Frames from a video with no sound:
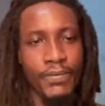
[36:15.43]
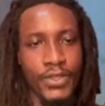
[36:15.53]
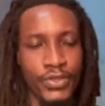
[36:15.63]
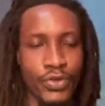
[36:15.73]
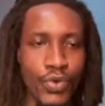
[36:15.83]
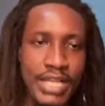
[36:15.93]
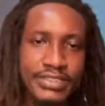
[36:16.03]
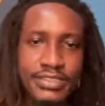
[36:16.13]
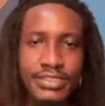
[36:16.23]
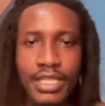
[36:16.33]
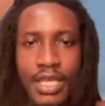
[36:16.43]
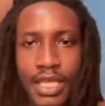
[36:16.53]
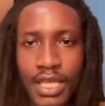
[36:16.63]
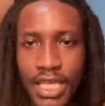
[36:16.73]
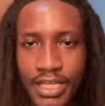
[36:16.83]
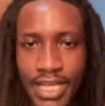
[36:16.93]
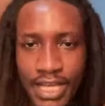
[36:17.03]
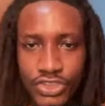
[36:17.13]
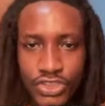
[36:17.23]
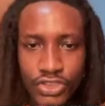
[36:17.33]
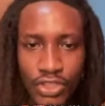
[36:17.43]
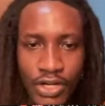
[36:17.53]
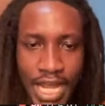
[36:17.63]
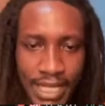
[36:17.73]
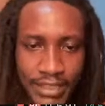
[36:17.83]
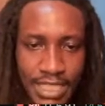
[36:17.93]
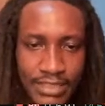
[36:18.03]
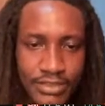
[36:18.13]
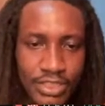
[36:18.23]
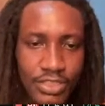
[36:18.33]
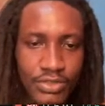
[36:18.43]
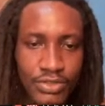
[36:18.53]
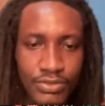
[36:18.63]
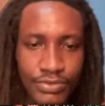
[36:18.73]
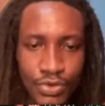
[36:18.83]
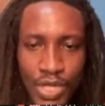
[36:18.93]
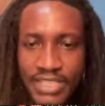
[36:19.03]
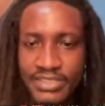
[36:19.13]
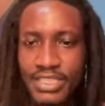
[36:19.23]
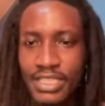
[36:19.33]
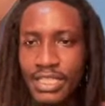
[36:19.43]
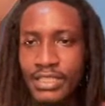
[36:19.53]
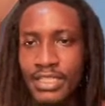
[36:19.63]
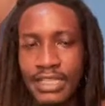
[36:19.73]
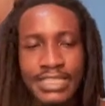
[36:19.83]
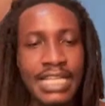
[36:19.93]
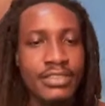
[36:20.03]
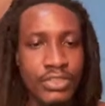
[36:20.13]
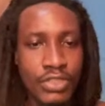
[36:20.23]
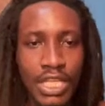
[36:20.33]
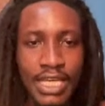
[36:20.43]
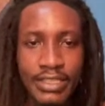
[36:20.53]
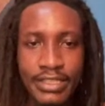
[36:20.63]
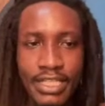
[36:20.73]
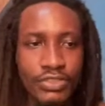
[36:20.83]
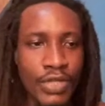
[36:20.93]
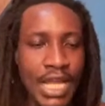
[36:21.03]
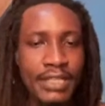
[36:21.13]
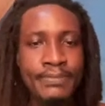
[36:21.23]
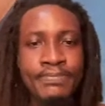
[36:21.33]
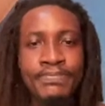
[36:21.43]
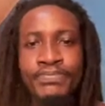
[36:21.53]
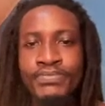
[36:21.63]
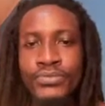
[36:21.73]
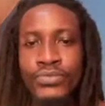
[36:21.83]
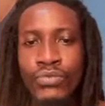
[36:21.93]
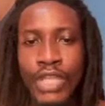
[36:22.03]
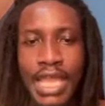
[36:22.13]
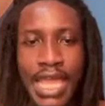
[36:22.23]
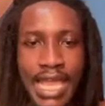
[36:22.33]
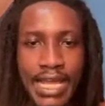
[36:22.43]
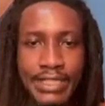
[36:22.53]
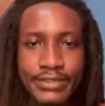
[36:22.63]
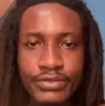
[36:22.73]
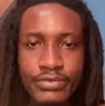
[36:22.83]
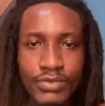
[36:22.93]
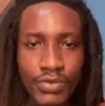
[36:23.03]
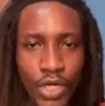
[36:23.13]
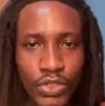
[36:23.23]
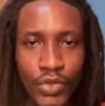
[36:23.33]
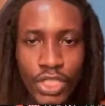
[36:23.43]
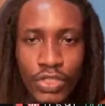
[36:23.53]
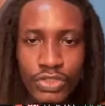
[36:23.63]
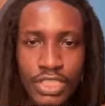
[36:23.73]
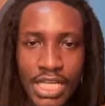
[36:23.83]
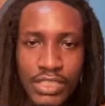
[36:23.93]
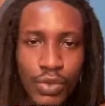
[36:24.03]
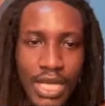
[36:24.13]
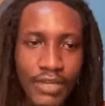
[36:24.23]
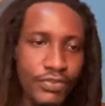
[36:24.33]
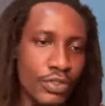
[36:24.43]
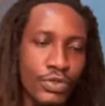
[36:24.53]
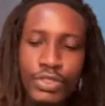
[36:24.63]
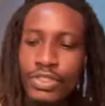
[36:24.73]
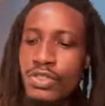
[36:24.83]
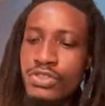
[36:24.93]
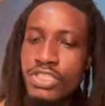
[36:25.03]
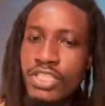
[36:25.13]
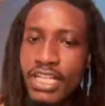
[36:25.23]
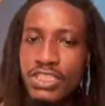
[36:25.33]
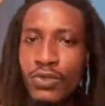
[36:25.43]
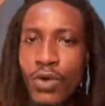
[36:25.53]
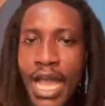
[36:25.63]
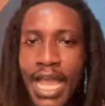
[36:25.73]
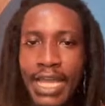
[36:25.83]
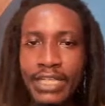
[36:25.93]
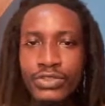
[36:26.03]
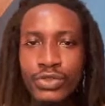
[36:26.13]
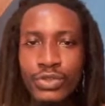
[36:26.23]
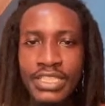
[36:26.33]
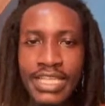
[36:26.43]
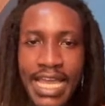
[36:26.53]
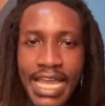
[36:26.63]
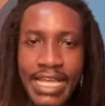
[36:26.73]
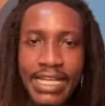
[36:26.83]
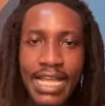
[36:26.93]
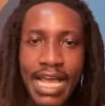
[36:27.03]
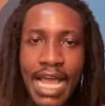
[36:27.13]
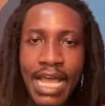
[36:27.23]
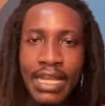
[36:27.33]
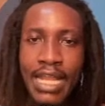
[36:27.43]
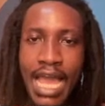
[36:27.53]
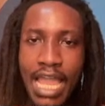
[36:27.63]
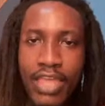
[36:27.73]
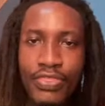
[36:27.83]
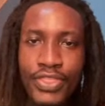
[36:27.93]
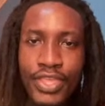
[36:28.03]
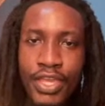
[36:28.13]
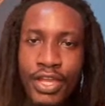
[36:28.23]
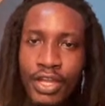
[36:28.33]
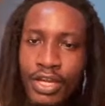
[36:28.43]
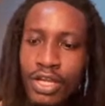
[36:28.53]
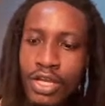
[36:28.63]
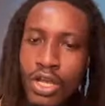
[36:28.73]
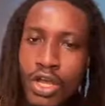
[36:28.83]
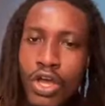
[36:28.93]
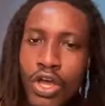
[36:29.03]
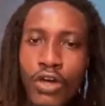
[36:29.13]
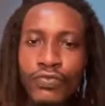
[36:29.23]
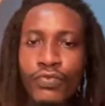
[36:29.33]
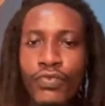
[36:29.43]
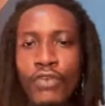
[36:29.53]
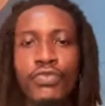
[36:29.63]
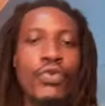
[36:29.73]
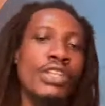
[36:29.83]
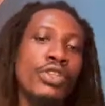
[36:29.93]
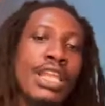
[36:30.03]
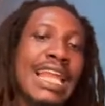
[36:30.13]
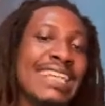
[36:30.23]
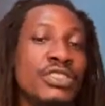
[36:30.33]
US index. All right, that's the UXD index. That's the dollar index, right? And what do we use DXY for? We use DXY to gain an idea of what dollar is